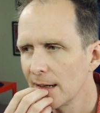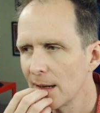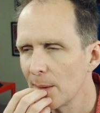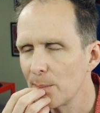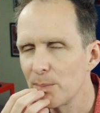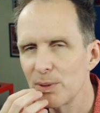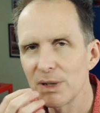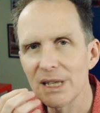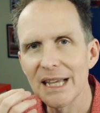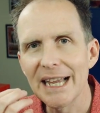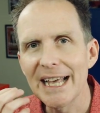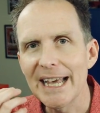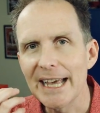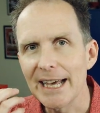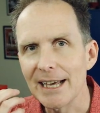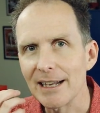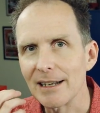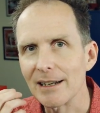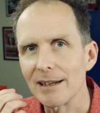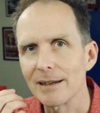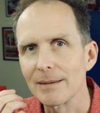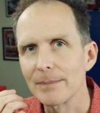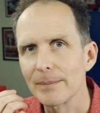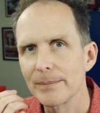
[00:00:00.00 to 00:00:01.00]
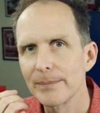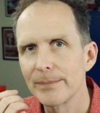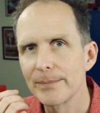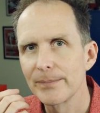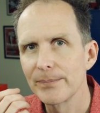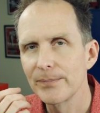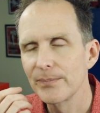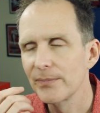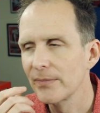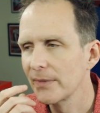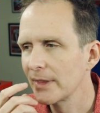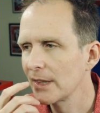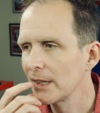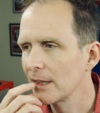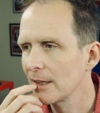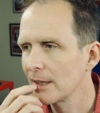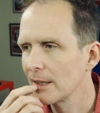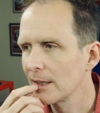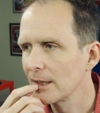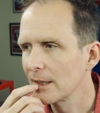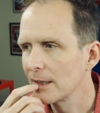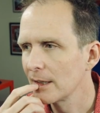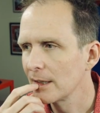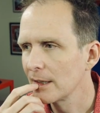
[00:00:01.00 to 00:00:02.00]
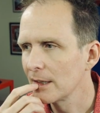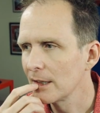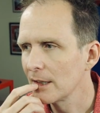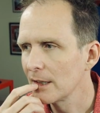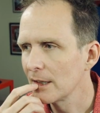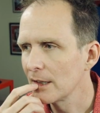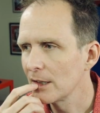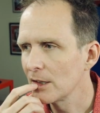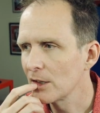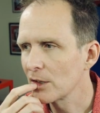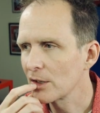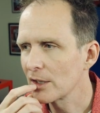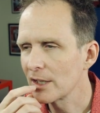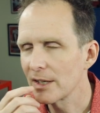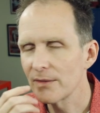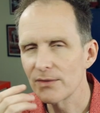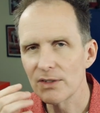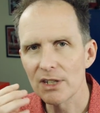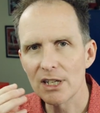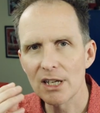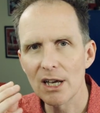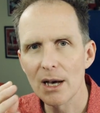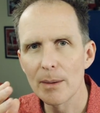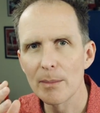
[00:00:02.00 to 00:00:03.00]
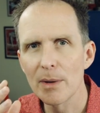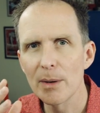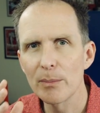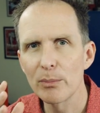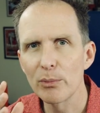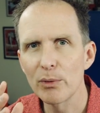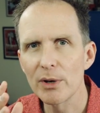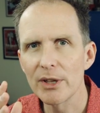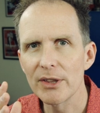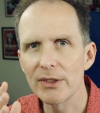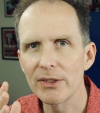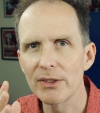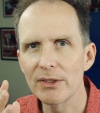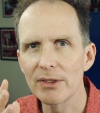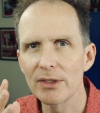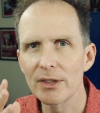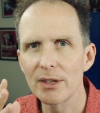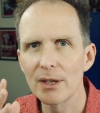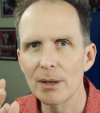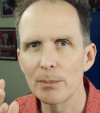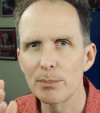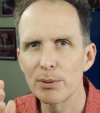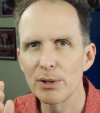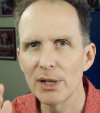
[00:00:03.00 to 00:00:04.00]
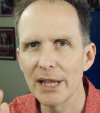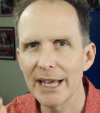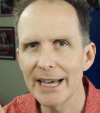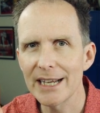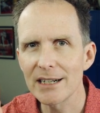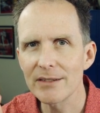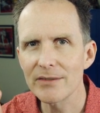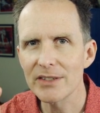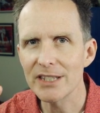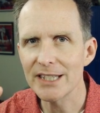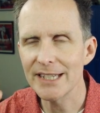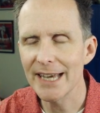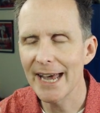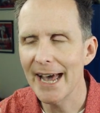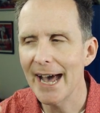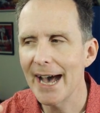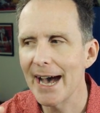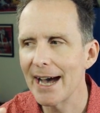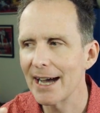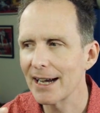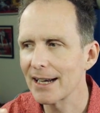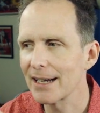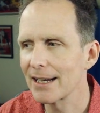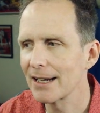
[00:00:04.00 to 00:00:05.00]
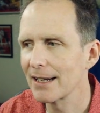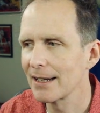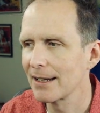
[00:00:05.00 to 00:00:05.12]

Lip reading: plan. You're gonna have to come up with a plan of attack.